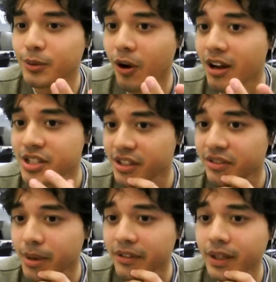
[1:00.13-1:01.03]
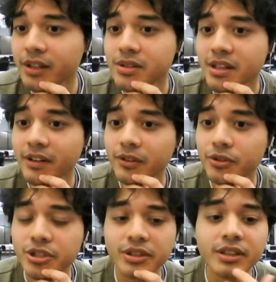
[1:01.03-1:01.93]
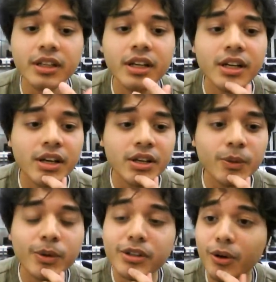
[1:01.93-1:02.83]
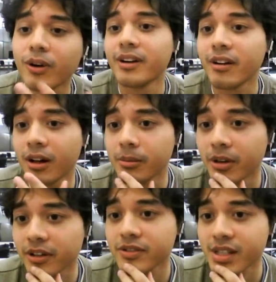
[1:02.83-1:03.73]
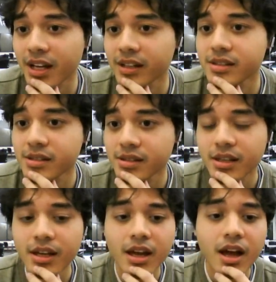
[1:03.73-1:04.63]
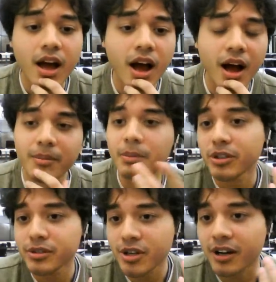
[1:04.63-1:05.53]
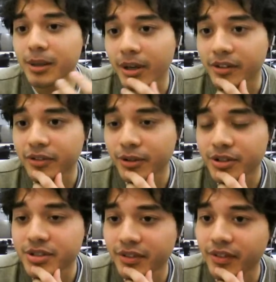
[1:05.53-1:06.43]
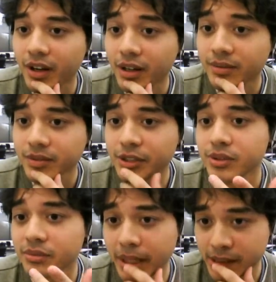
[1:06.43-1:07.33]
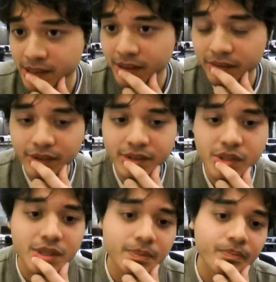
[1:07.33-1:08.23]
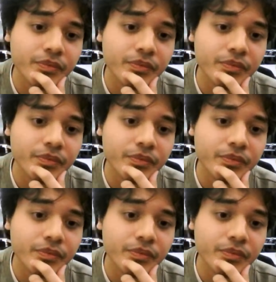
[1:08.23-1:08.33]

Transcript: you watch any of my videos on evolution, you would know are a hallmark of science. I'm talking about, of course, of the use of Bayesian inference.